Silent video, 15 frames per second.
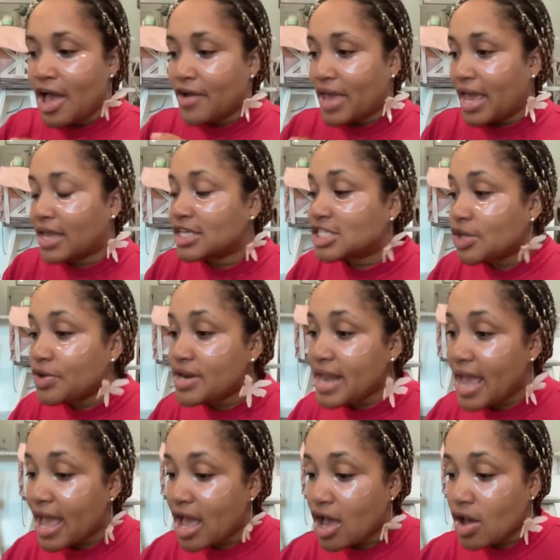Okay, so
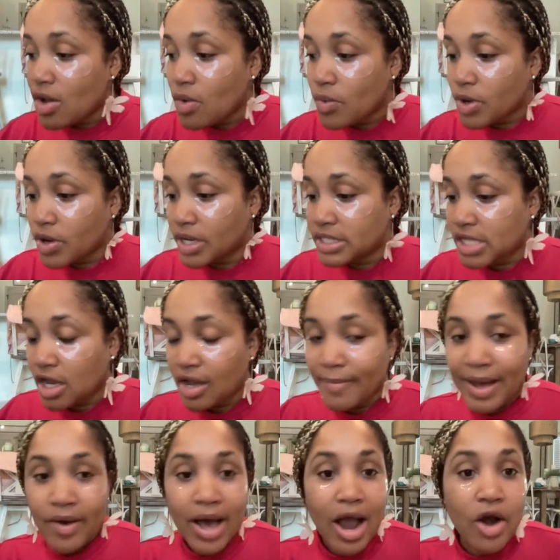now we're going to talk
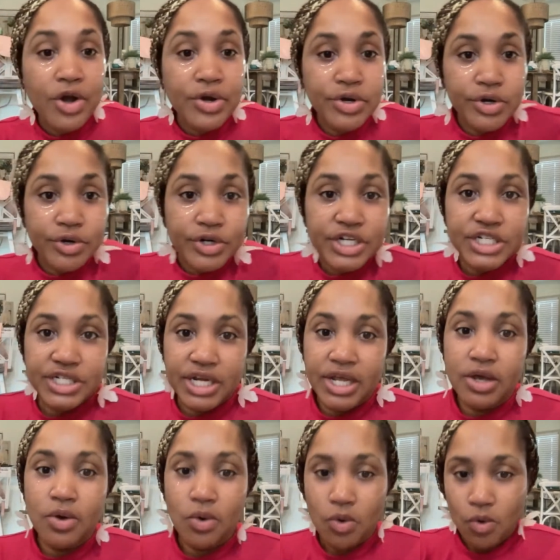about our
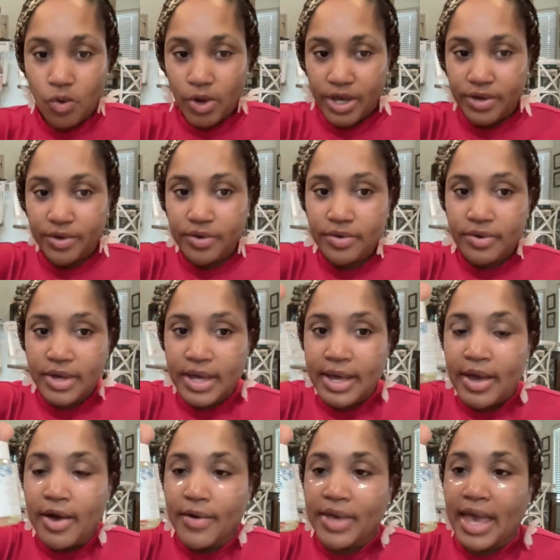nourishing oil.
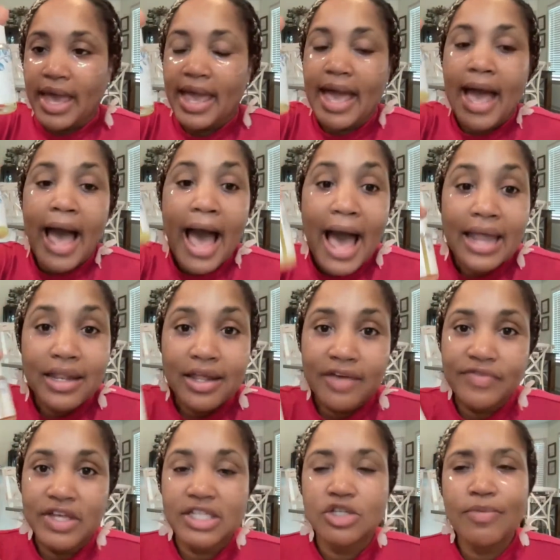Okay, I
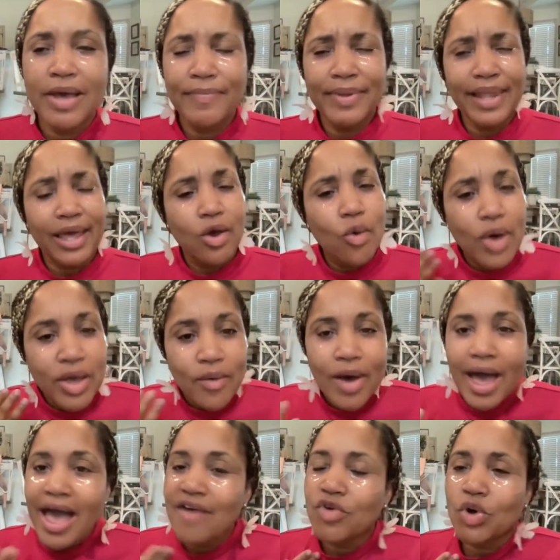love this. You might be like, oil,
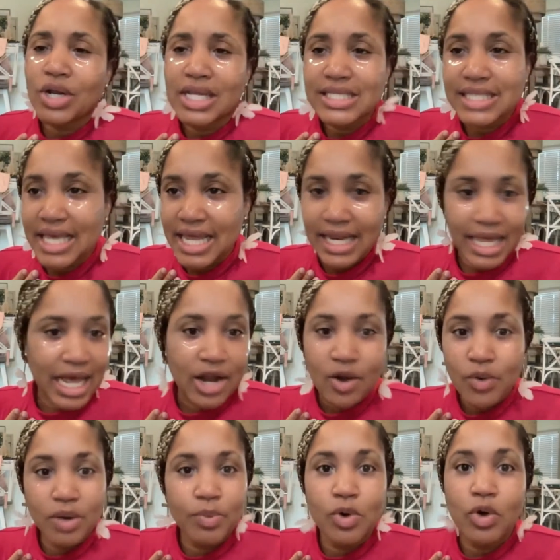I have oily skin. Like, I don't
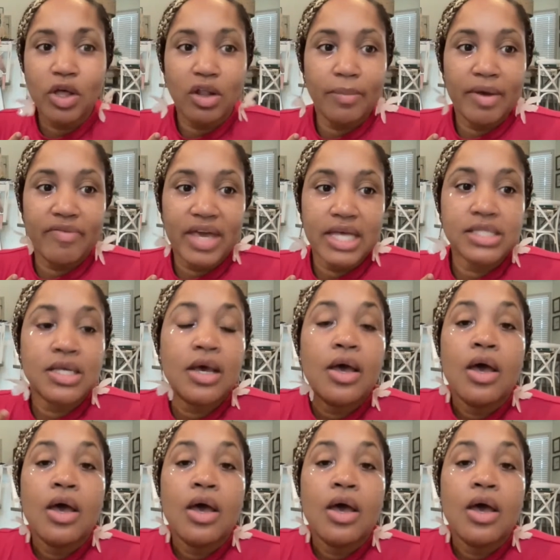want to put oil on my face.